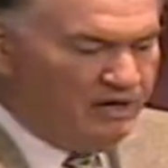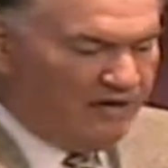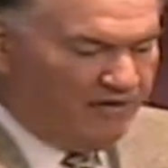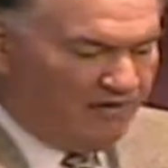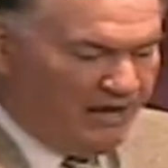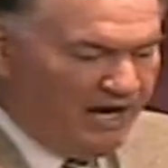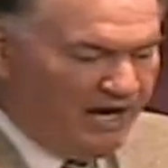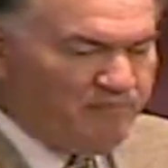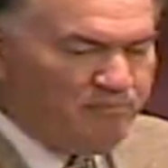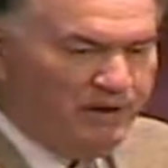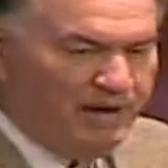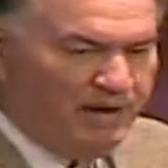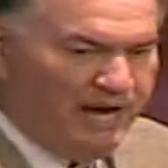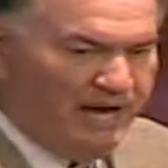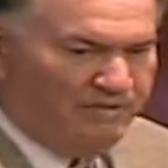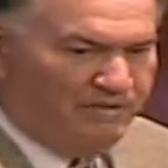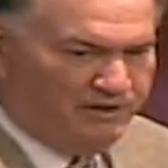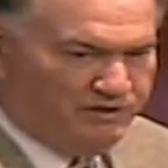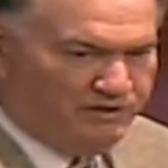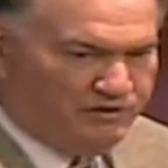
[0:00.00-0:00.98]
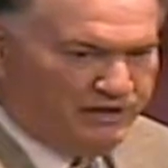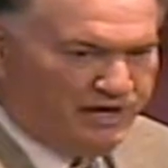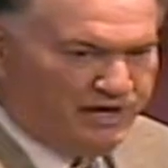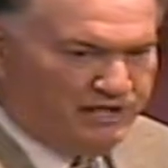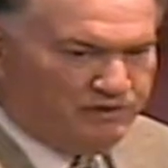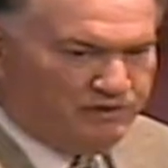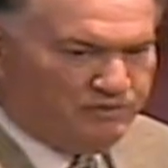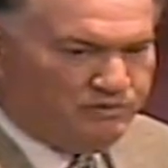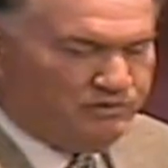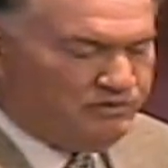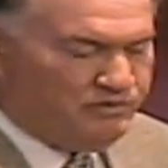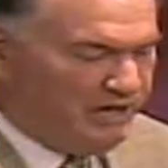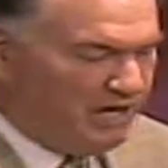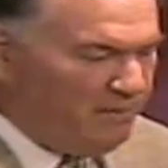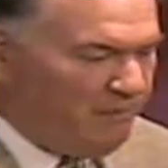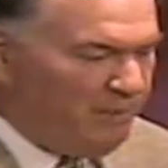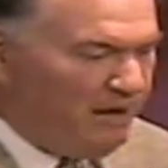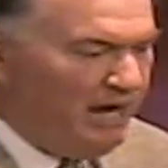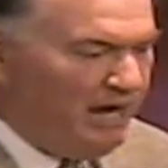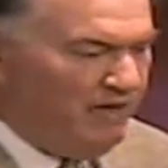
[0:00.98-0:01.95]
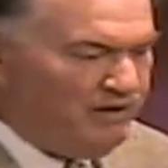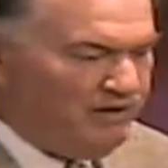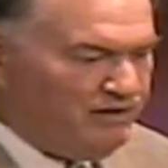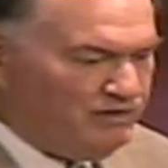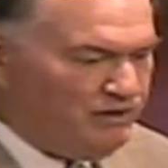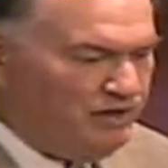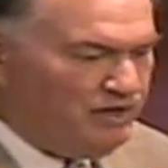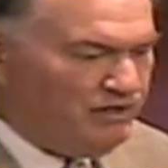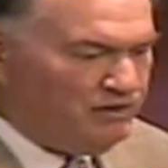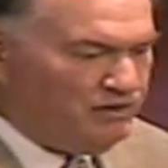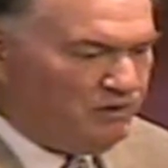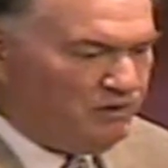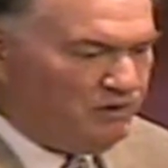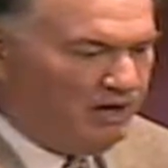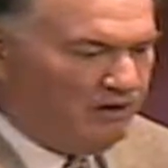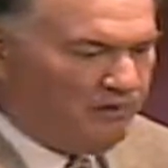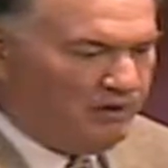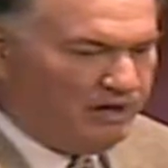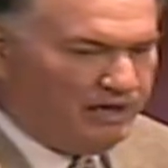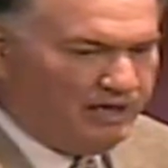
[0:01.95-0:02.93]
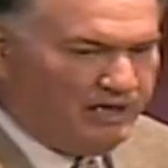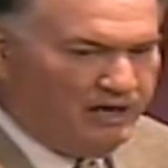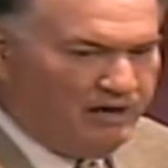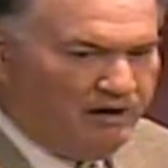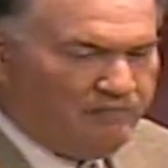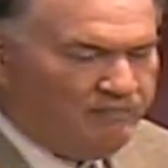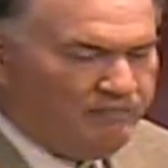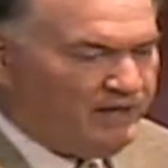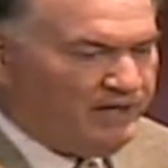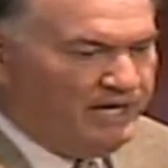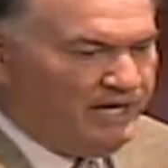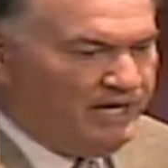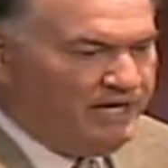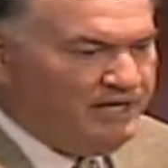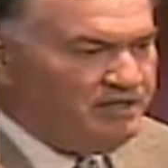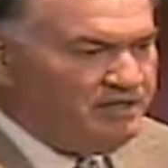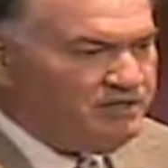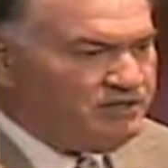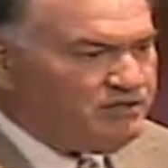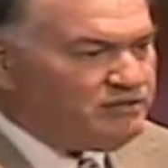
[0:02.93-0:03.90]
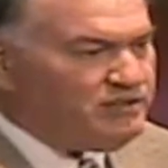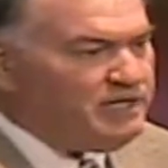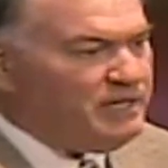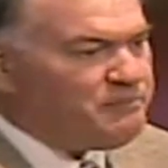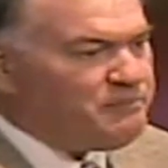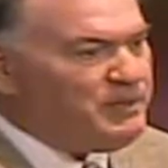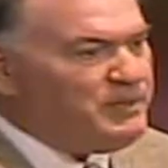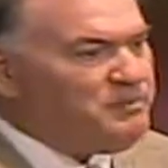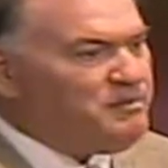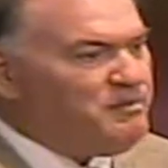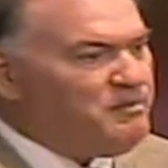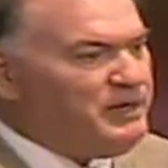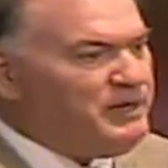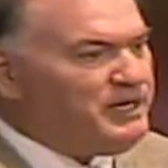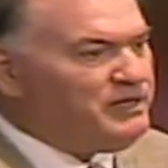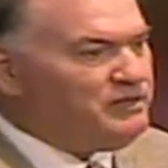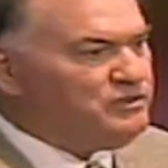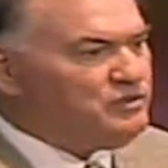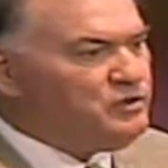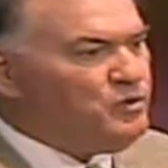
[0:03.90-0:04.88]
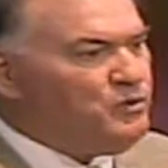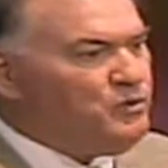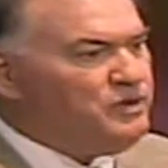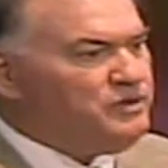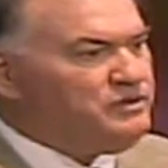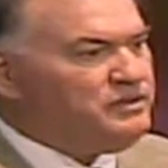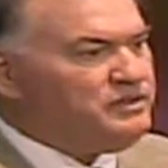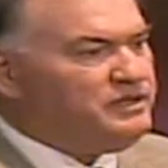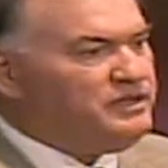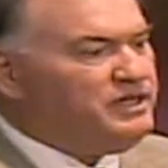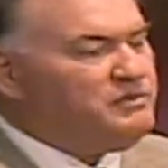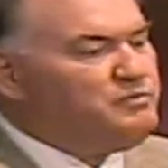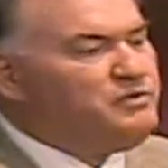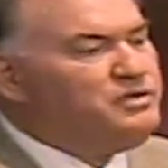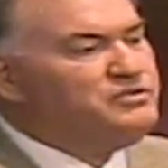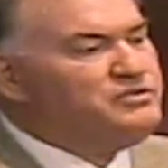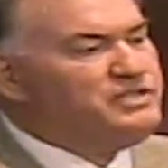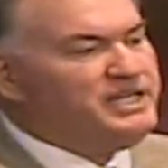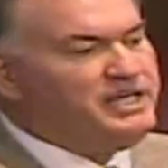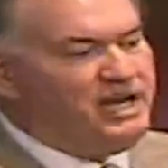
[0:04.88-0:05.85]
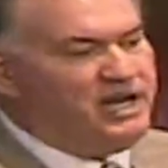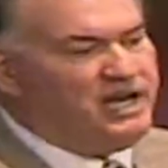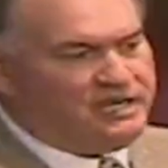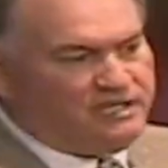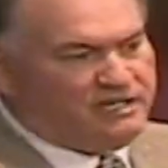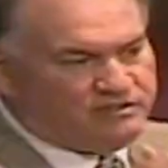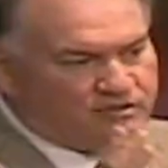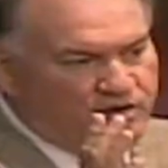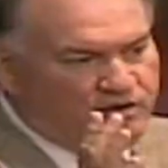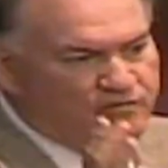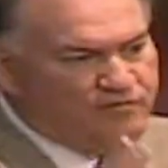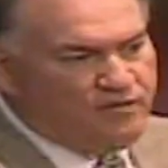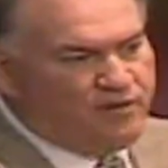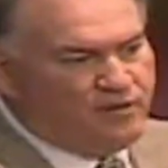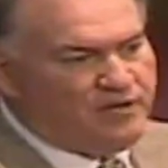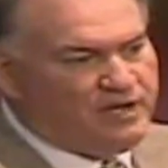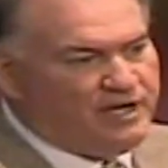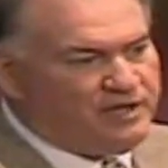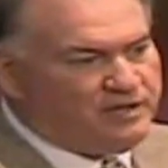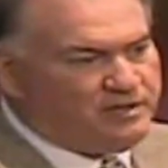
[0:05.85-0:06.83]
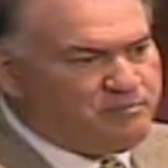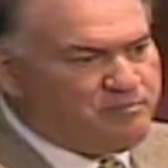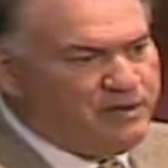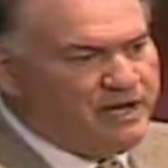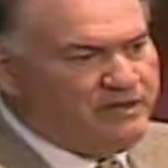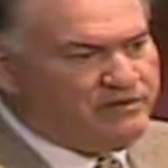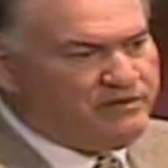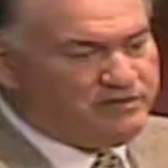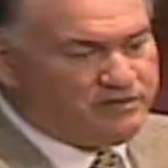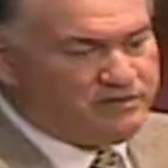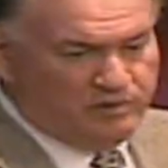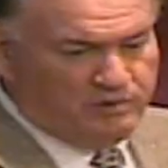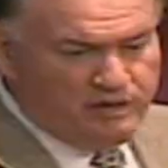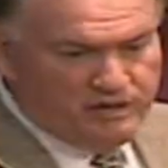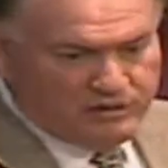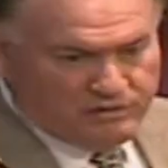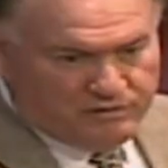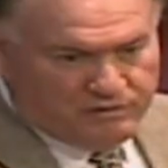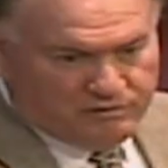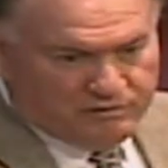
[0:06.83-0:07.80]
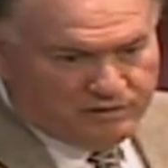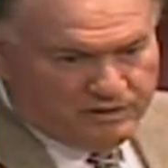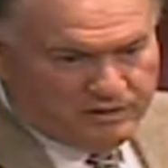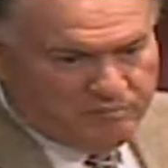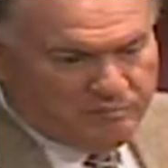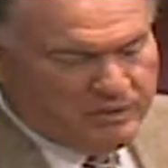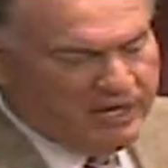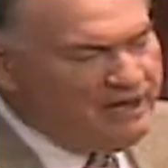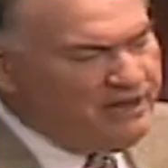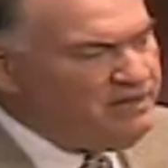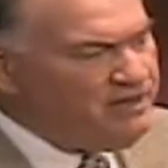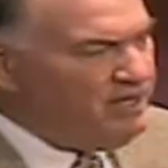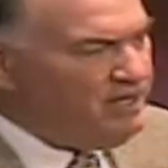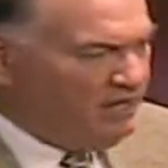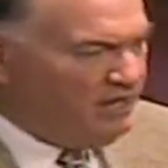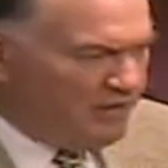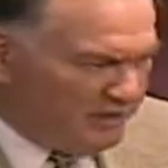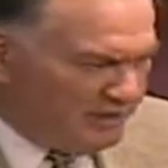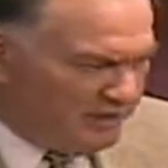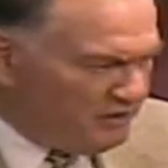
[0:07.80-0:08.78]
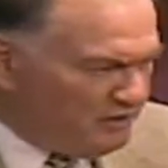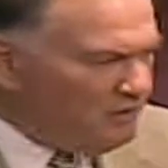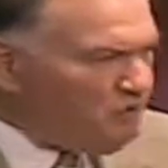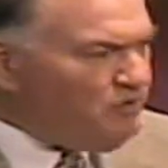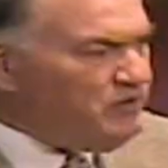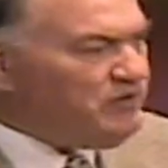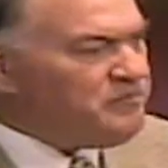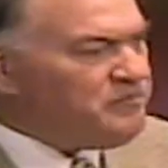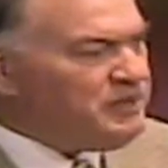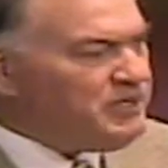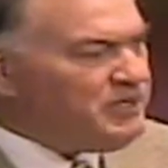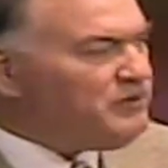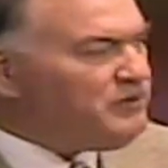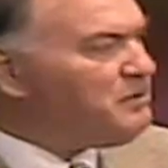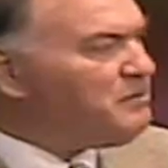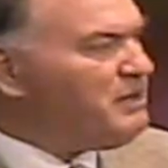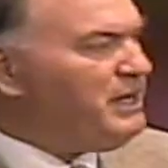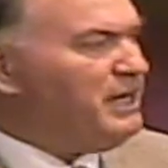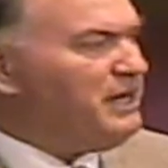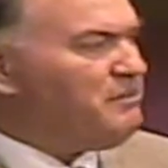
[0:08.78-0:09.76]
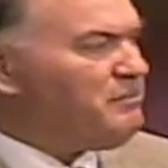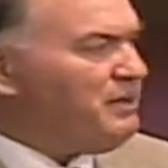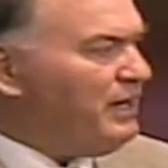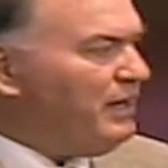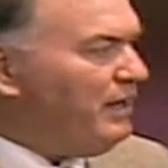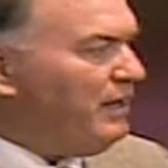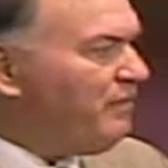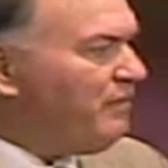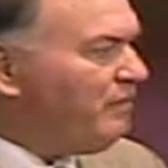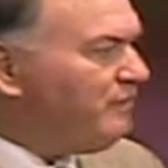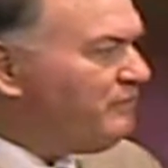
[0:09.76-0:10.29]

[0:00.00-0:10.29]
That path is dangerous. That path is not the right way to go. He didn't just let people make a choice, and then once they got so far down the path, he said, Well, you're on a good path. You have been on a bad path.